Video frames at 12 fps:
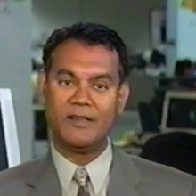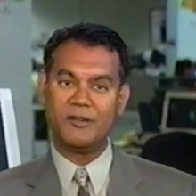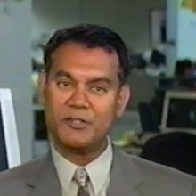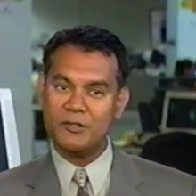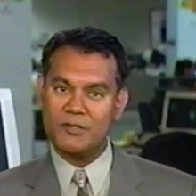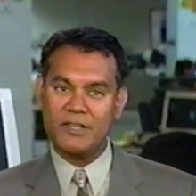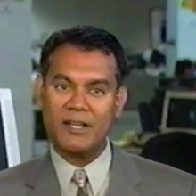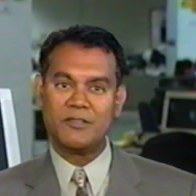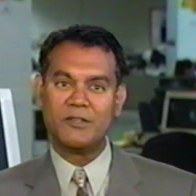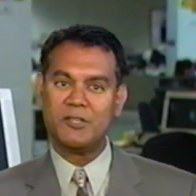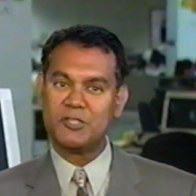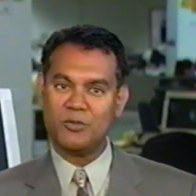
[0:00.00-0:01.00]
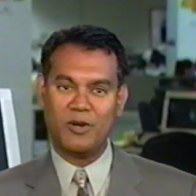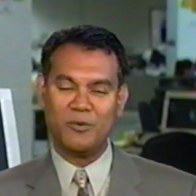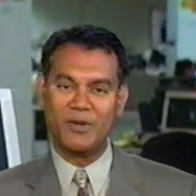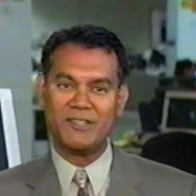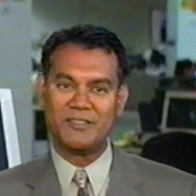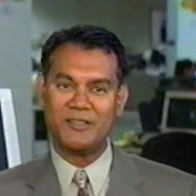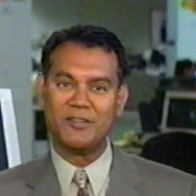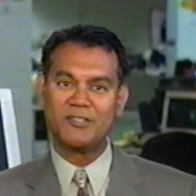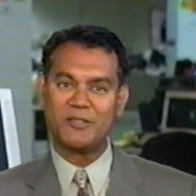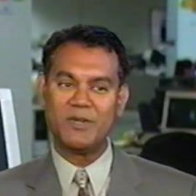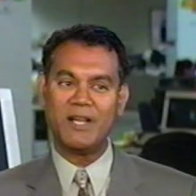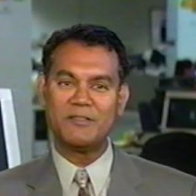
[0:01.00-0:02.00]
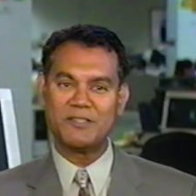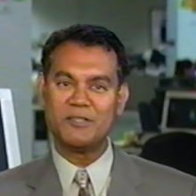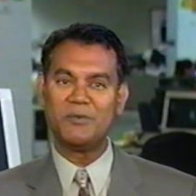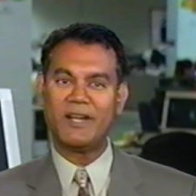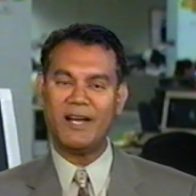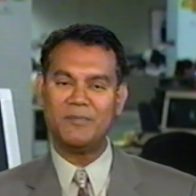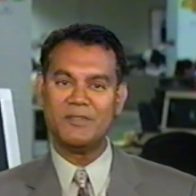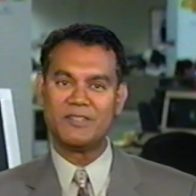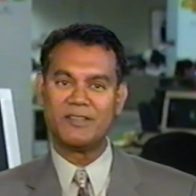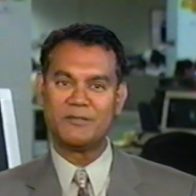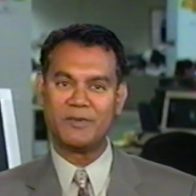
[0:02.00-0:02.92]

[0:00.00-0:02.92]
And there are two sides to the issue always, you know, so we'll have to see what happens.